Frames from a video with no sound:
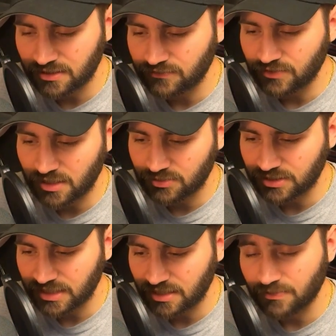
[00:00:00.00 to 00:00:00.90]
if you're able to
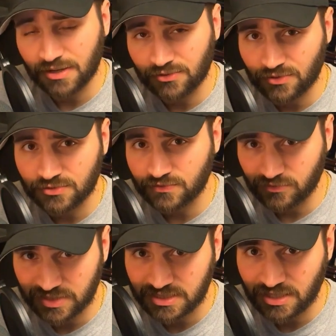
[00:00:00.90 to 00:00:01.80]
get a pair of those for
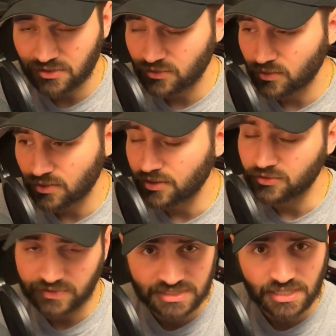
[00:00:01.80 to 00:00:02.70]
retail or under
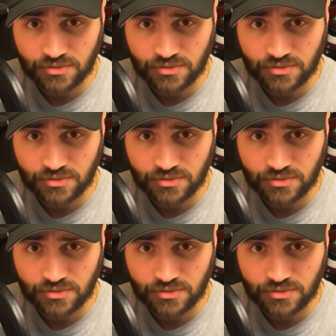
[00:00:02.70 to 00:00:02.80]
retail.